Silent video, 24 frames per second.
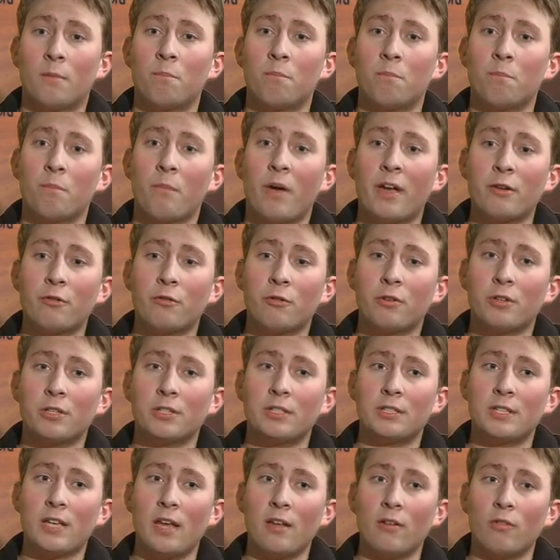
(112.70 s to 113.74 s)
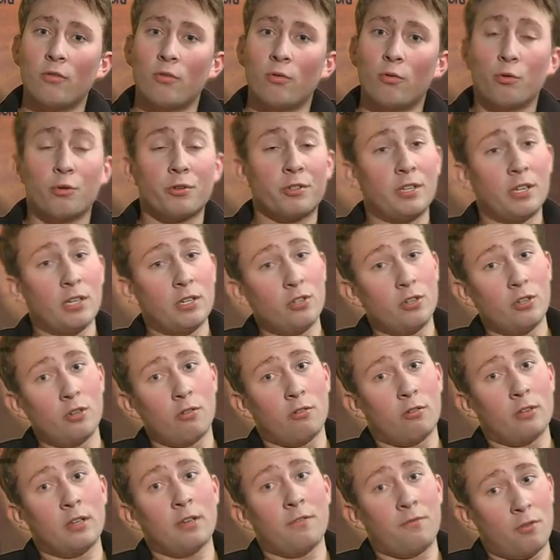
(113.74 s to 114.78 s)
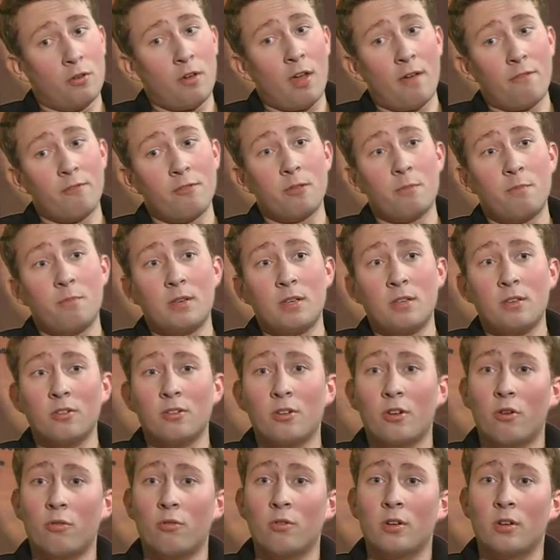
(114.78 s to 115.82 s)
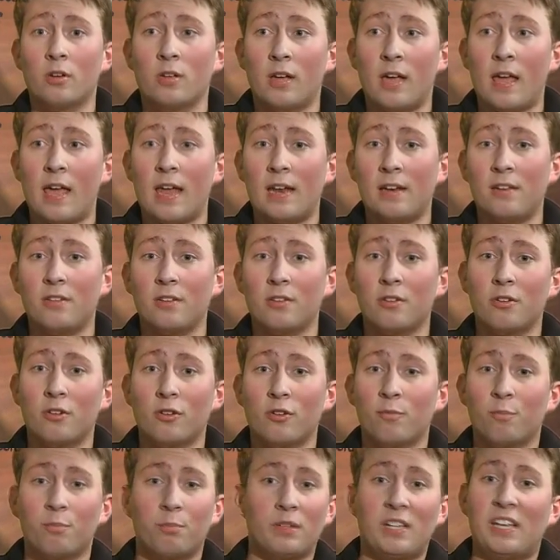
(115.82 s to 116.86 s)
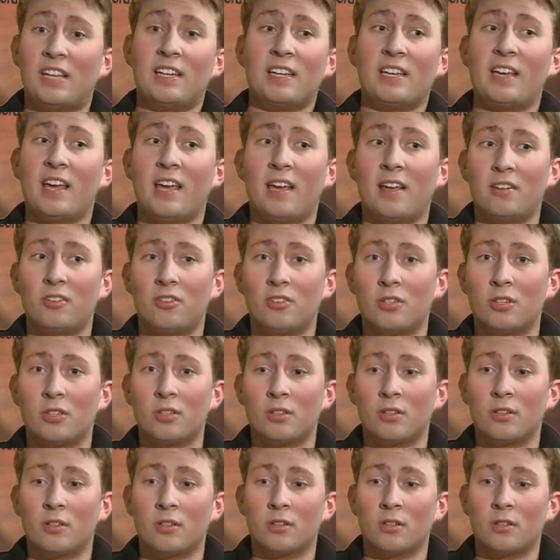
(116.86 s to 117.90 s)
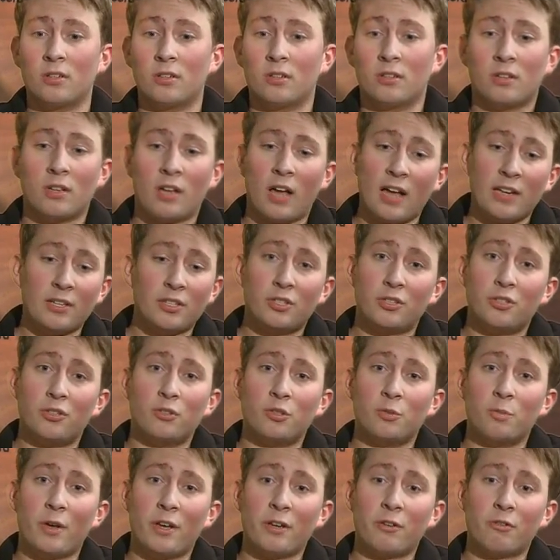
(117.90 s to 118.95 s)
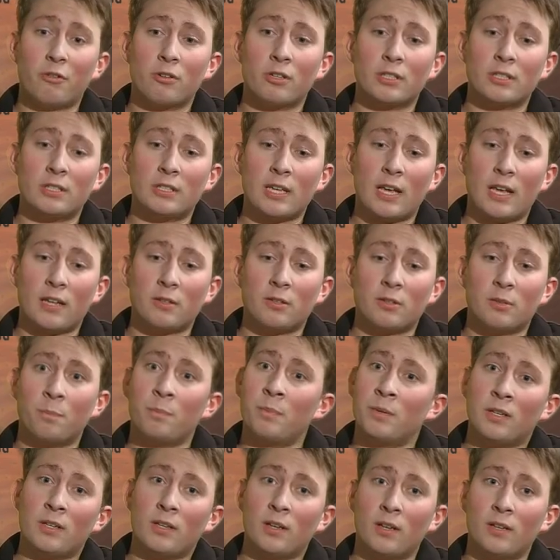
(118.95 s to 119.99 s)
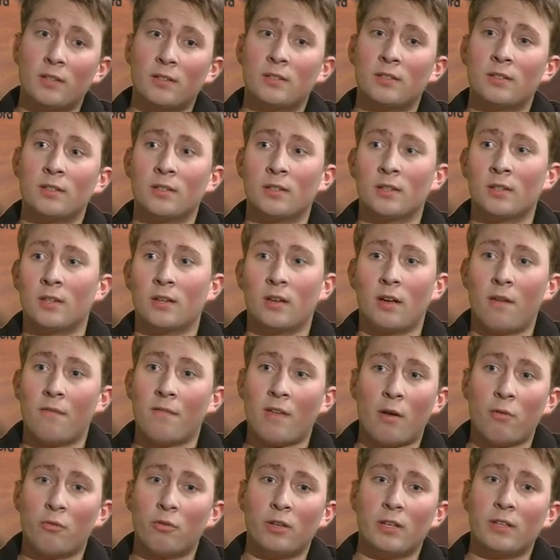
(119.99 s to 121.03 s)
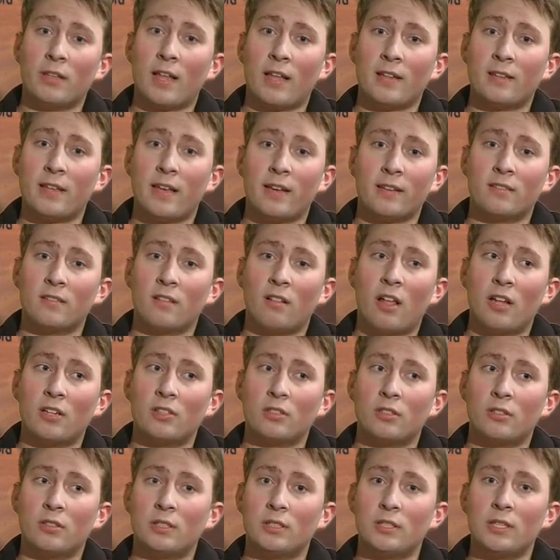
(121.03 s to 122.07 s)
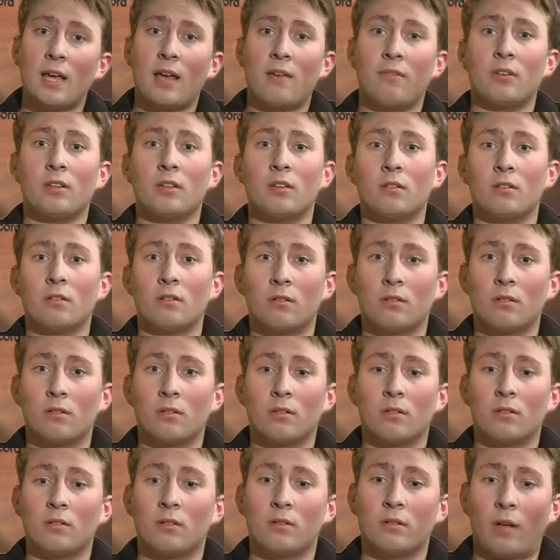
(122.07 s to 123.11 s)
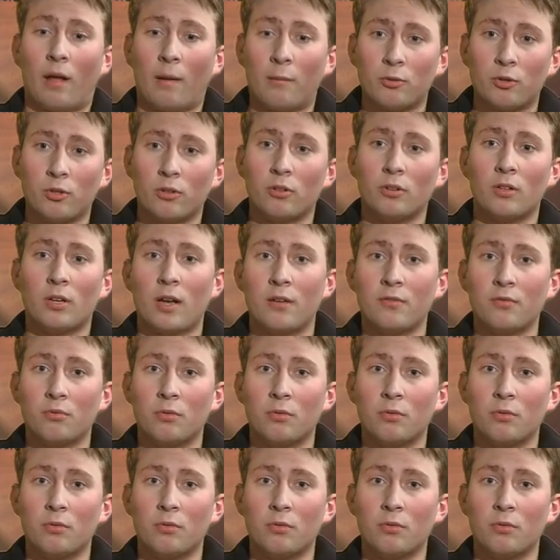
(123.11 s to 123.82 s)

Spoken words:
microcassette or digital if you have to be, ahead of the curve, bleeding edge. I just use microcassettes because I'm not really that technologically savvy. I'm sure you guys